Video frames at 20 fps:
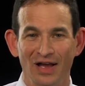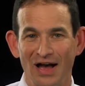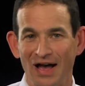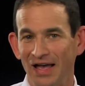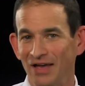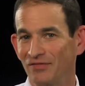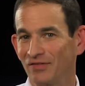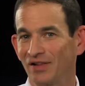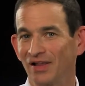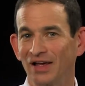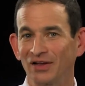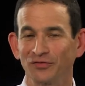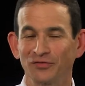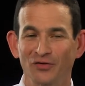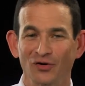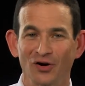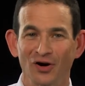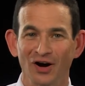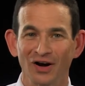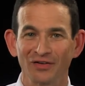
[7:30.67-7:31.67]
I have class
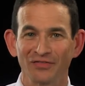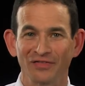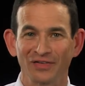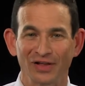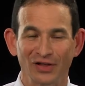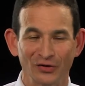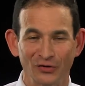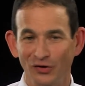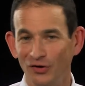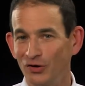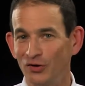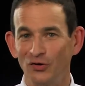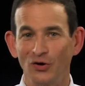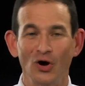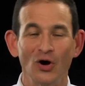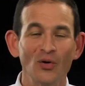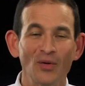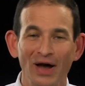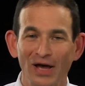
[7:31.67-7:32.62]
four heart failure. No,